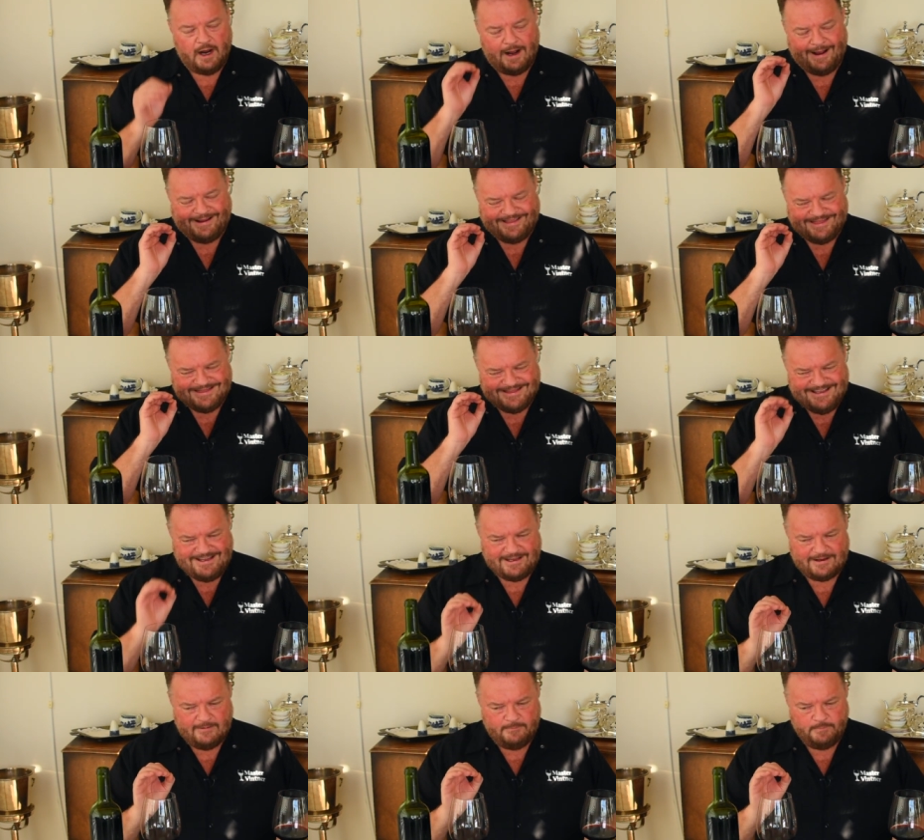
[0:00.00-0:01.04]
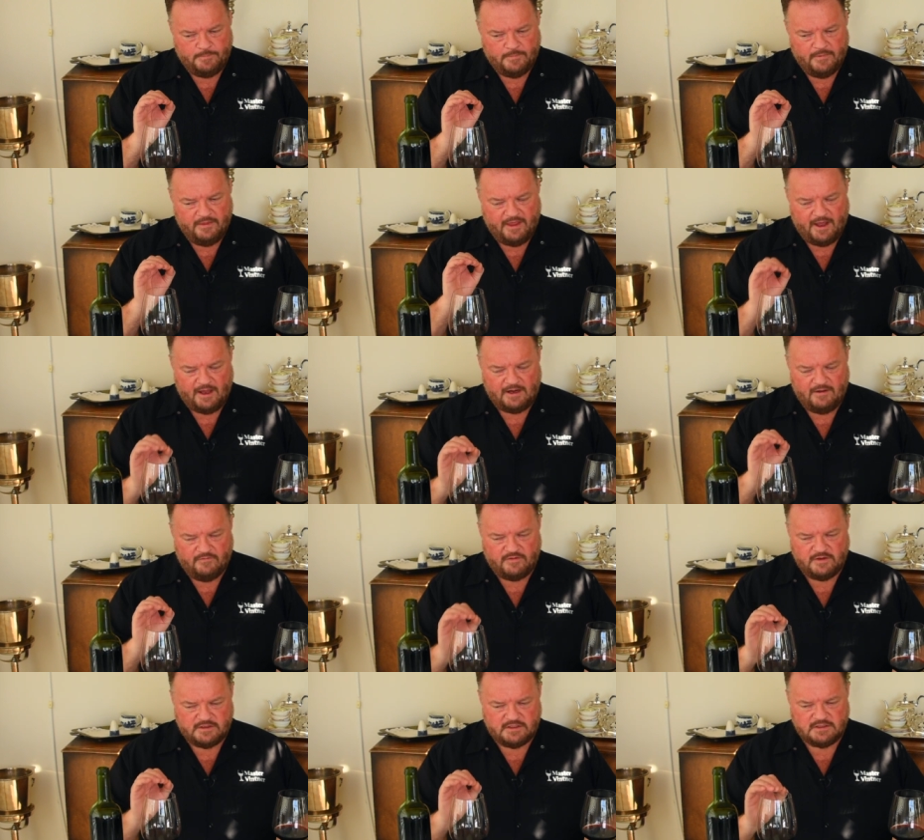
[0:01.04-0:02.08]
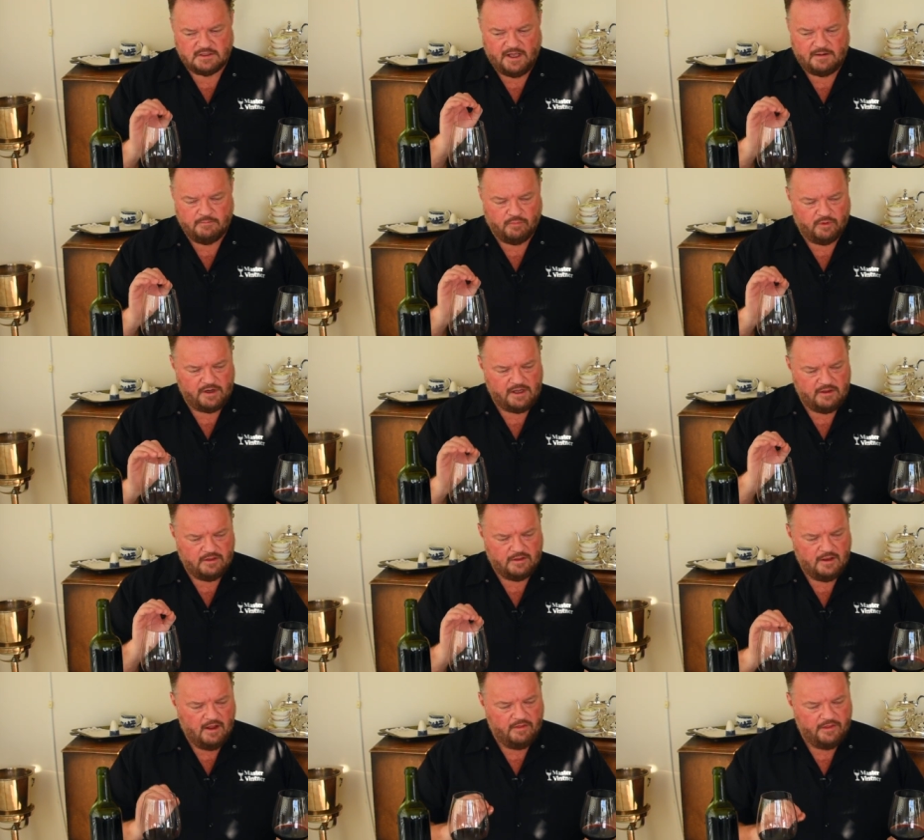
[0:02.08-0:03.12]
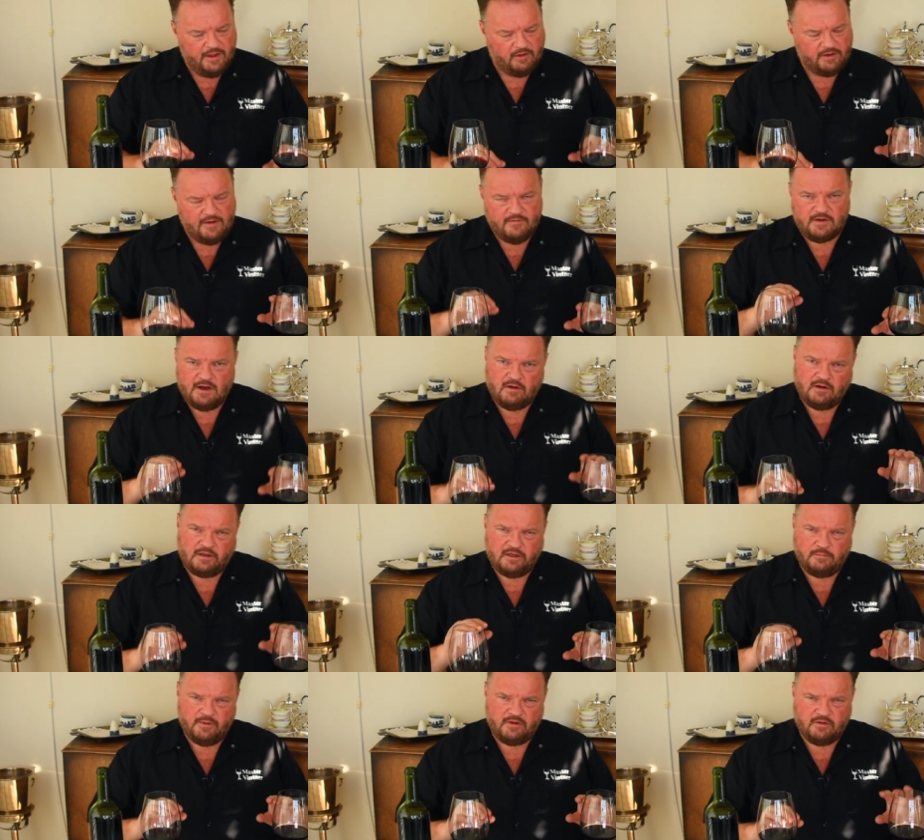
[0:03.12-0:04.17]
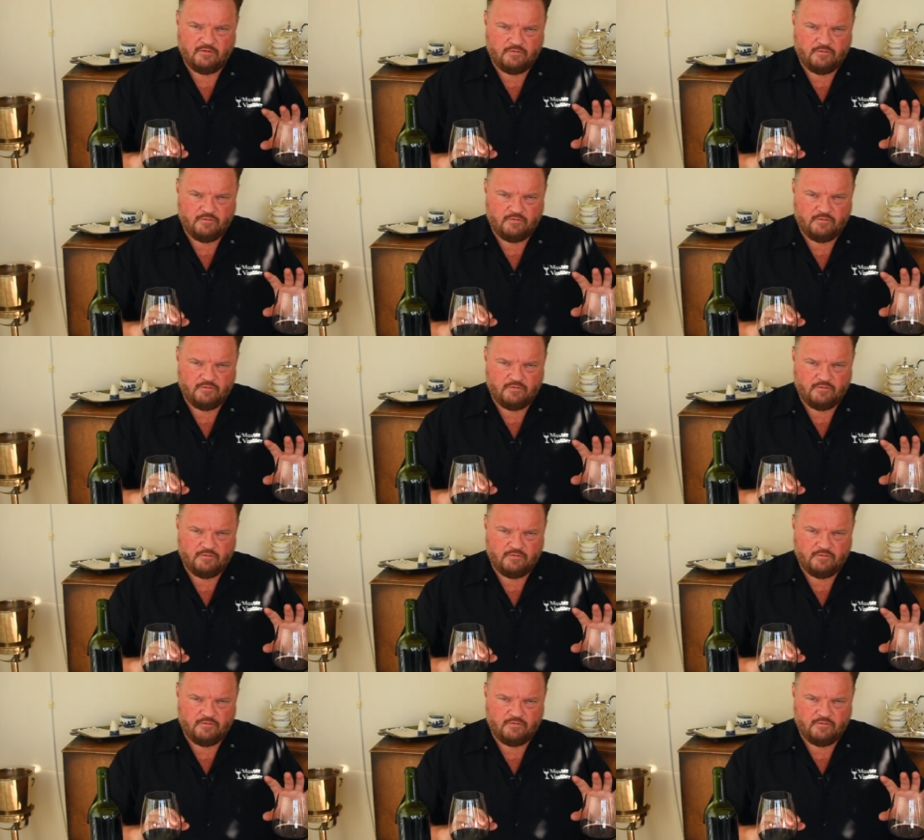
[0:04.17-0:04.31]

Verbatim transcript: I think that if this is let breathe, they'll even out a little bit.